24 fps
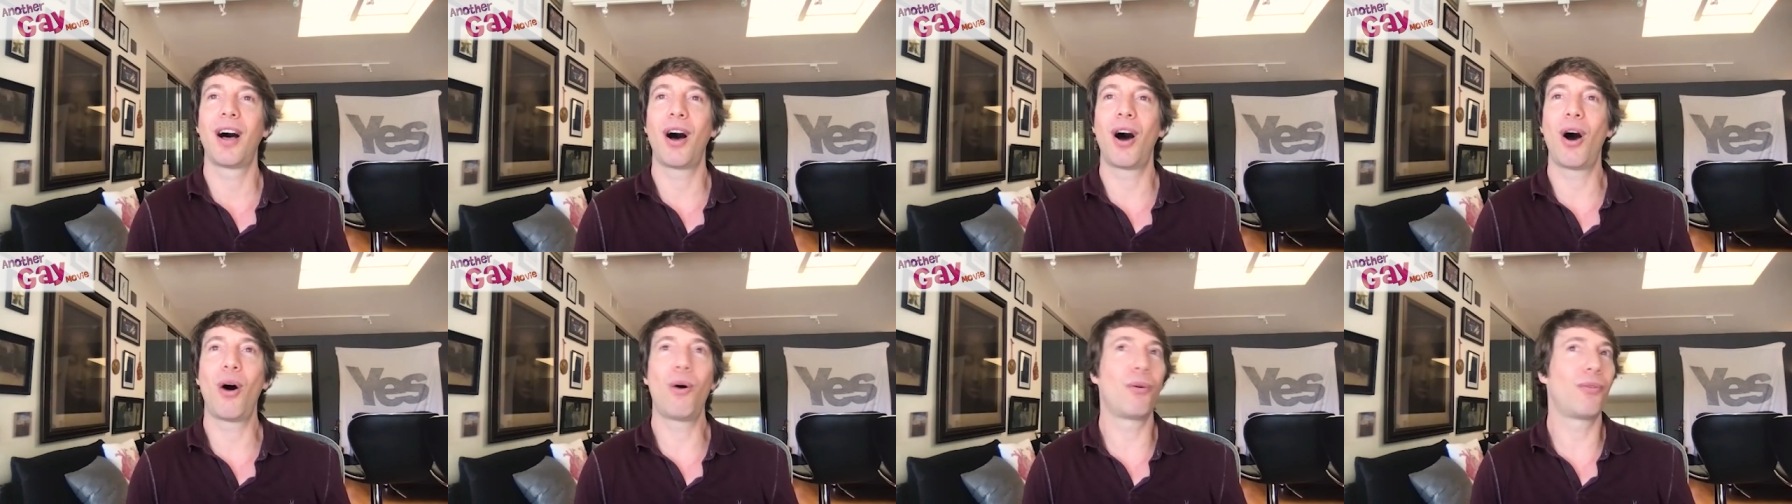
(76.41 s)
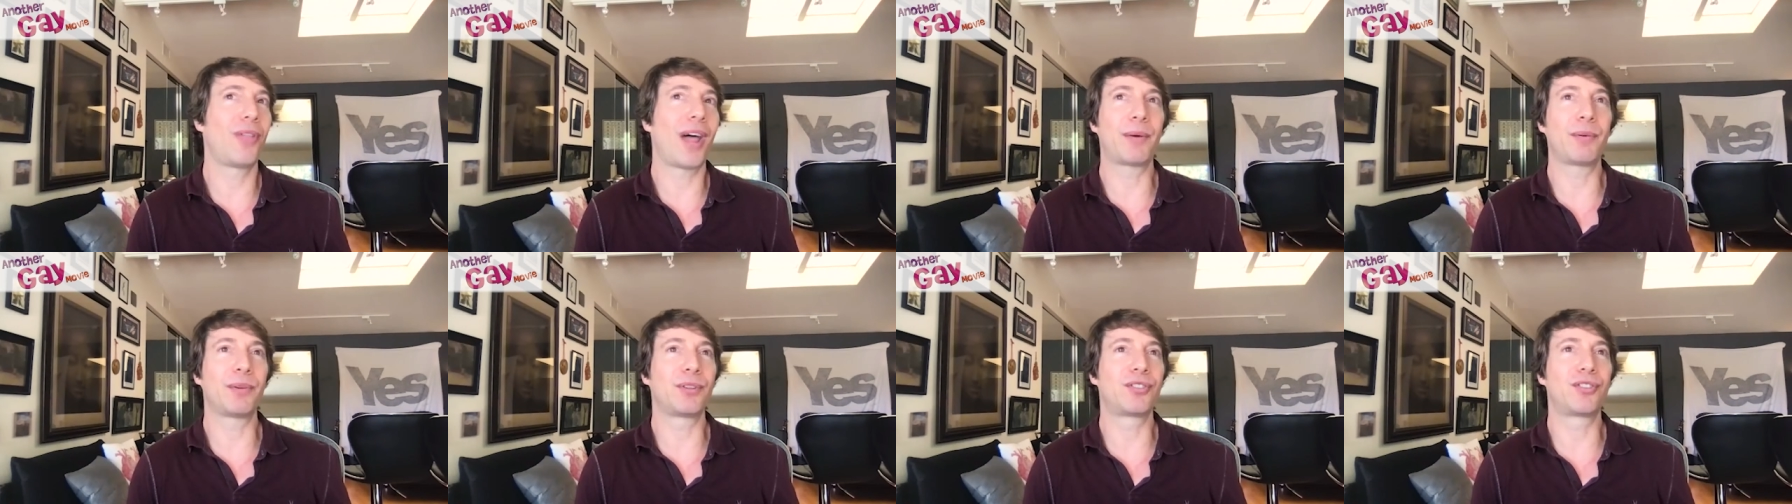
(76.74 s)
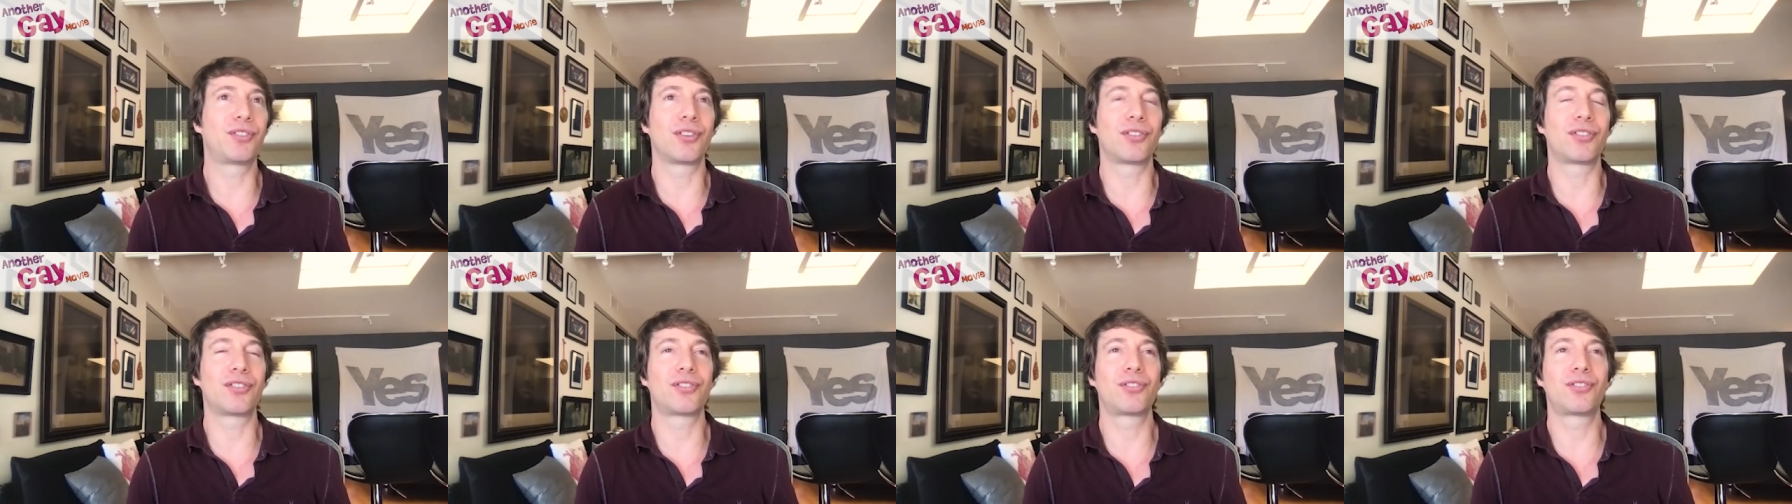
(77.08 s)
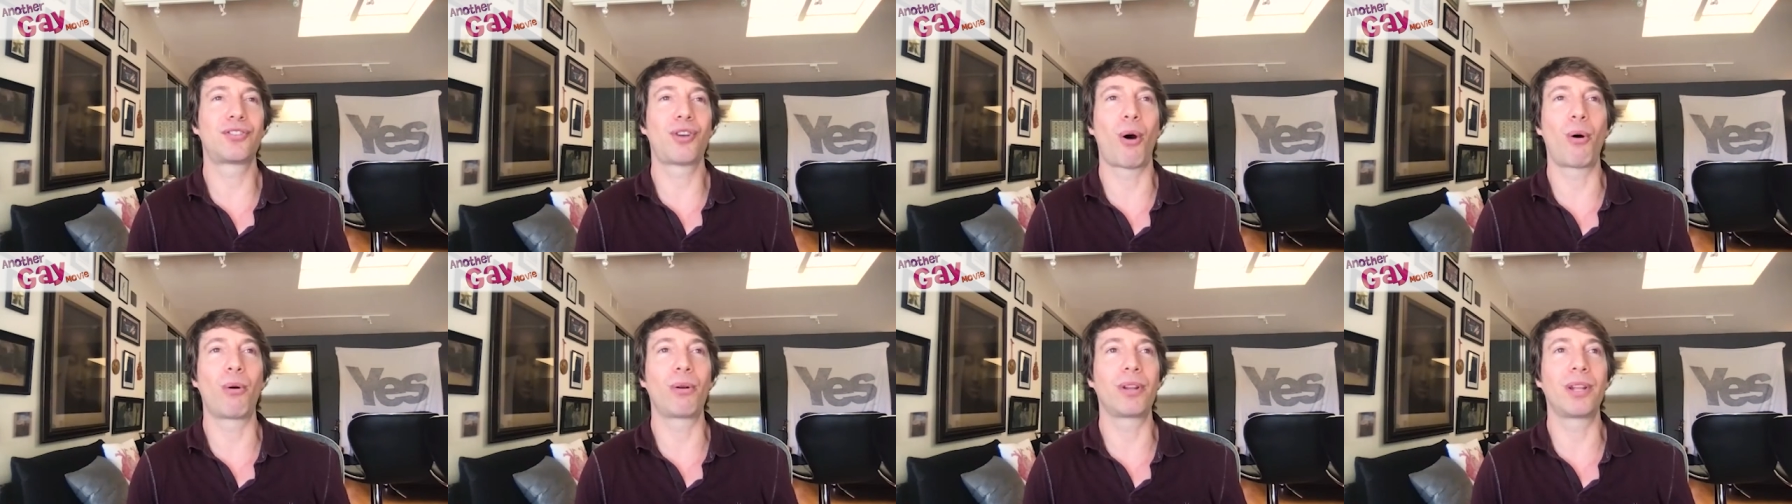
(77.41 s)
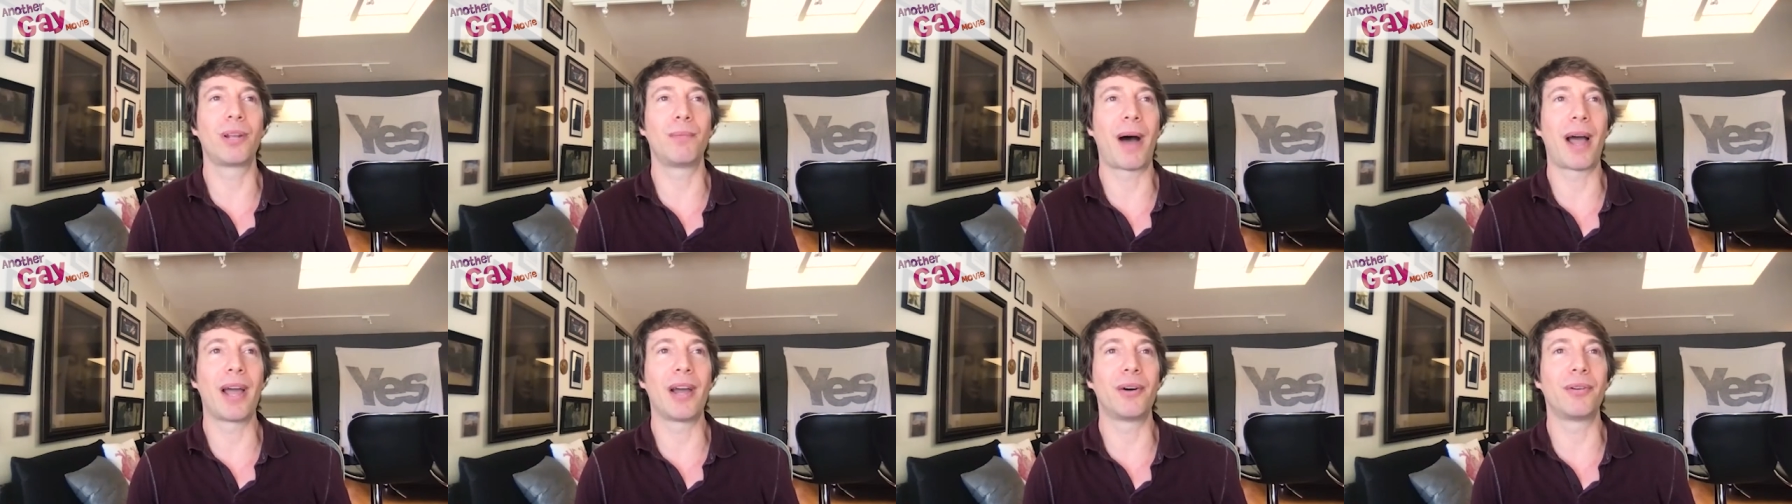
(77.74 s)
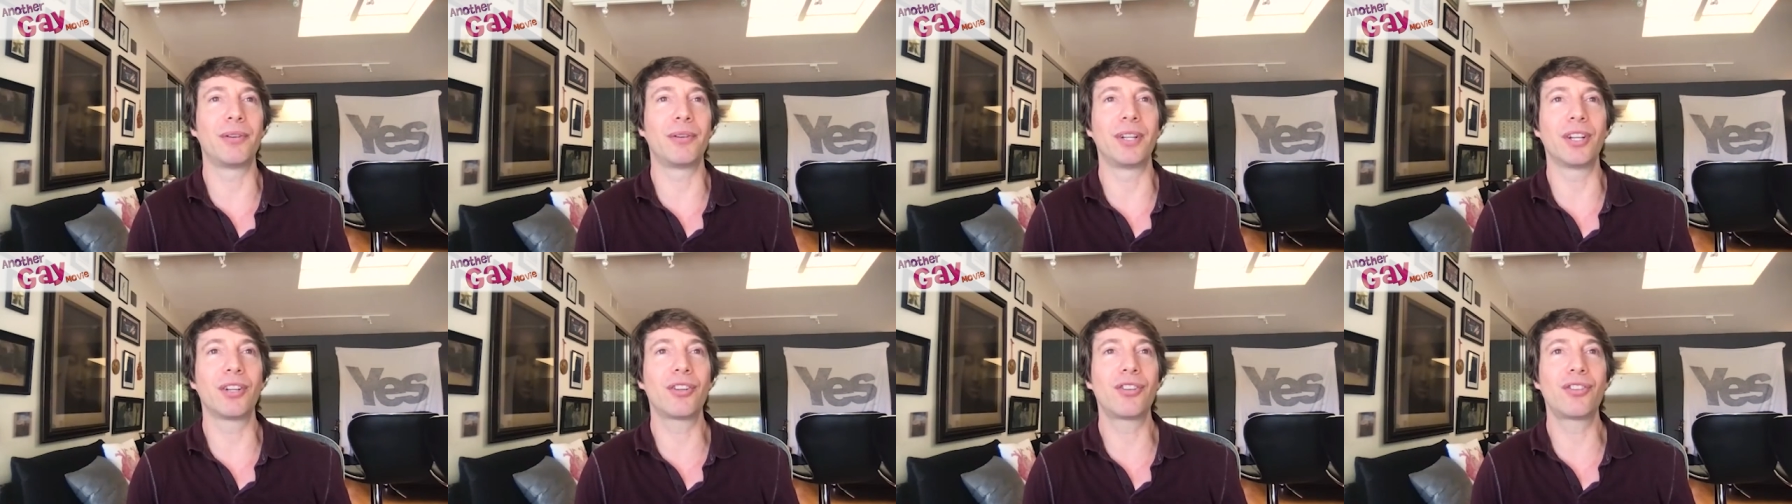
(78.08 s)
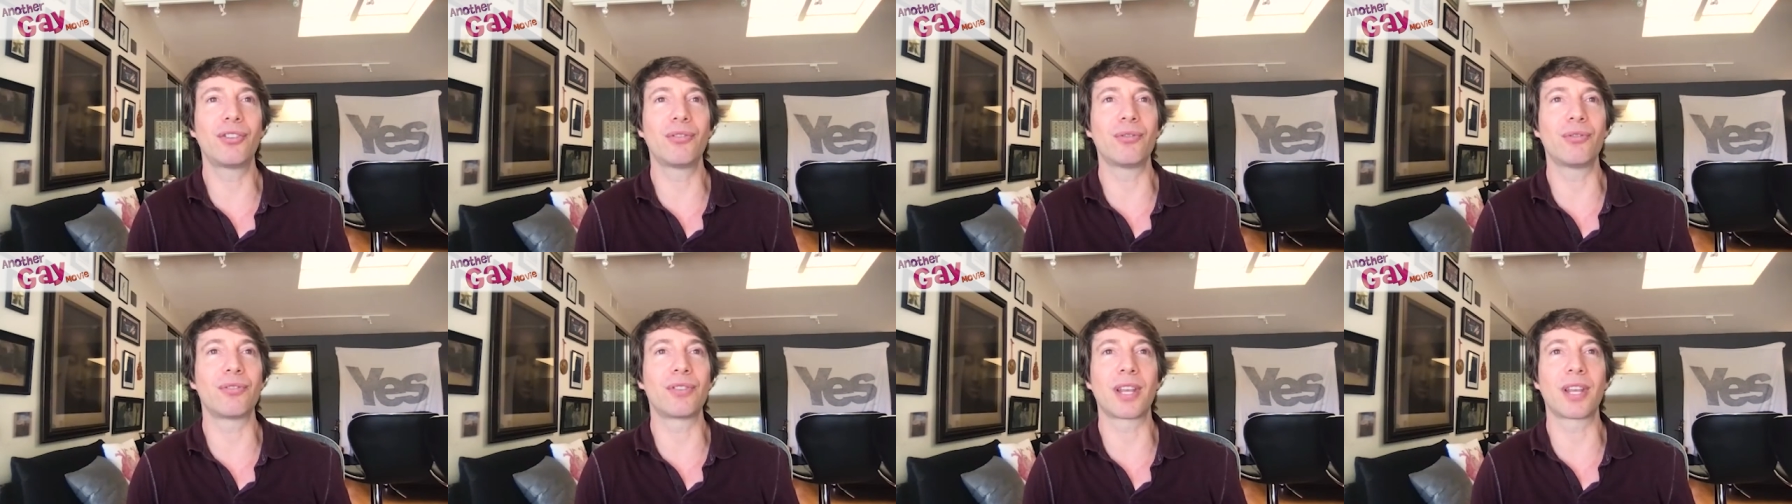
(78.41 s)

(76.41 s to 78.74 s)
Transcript: oh, that was just totally my own issues.